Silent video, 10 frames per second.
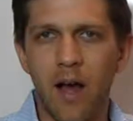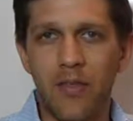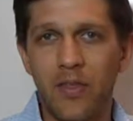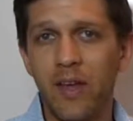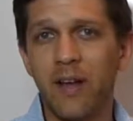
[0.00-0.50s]

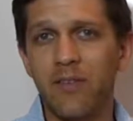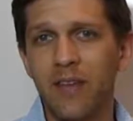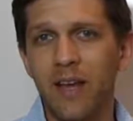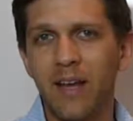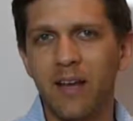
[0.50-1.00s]
at the end of
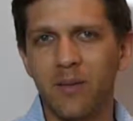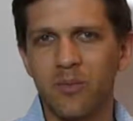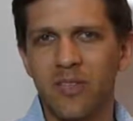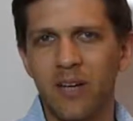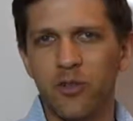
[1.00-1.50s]
the day
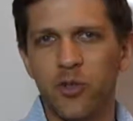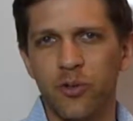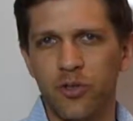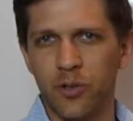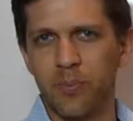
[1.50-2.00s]
comes down
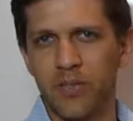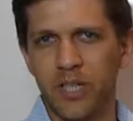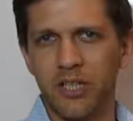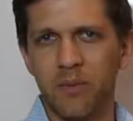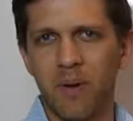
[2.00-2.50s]
to
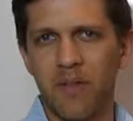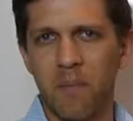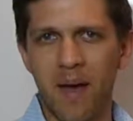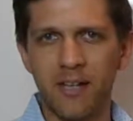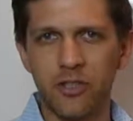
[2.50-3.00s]
interpretation by
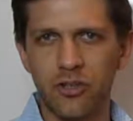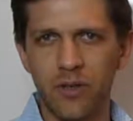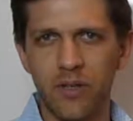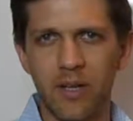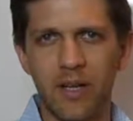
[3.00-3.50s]
the
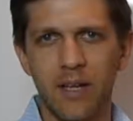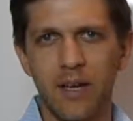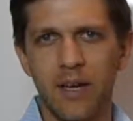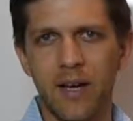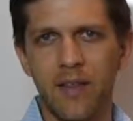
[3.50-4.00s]
magistrate,
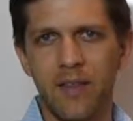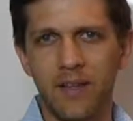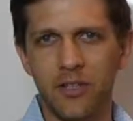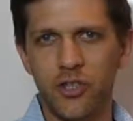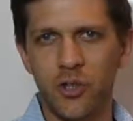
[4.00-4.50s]
and
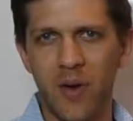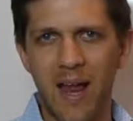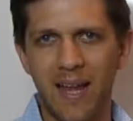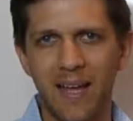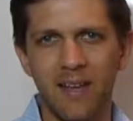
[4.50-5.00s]
the issue
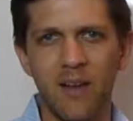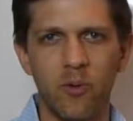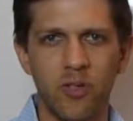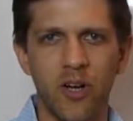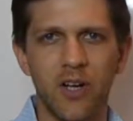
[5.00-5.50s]
at hand that
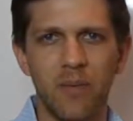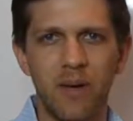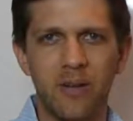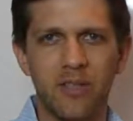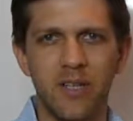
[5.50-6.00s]
we're talking
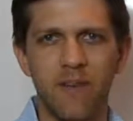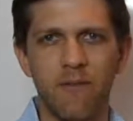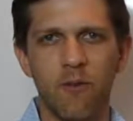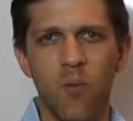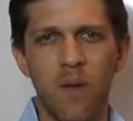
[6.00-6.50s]
about today
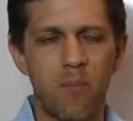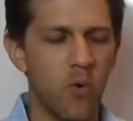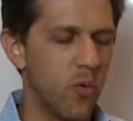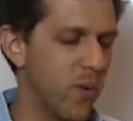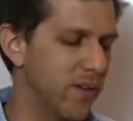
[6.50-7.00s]
for
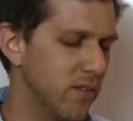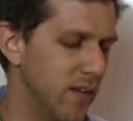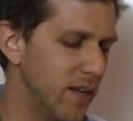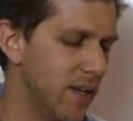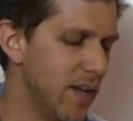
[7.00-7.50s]
Whiteboard
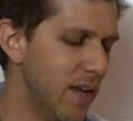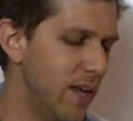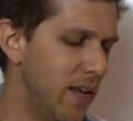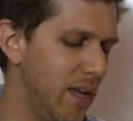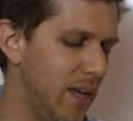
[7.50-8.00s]
Wednesday
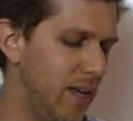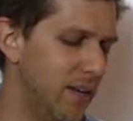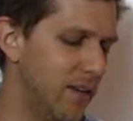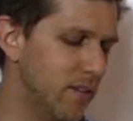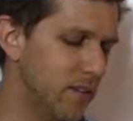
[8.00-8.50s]

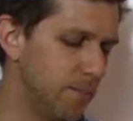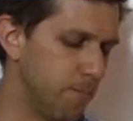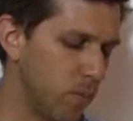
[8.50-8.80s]
is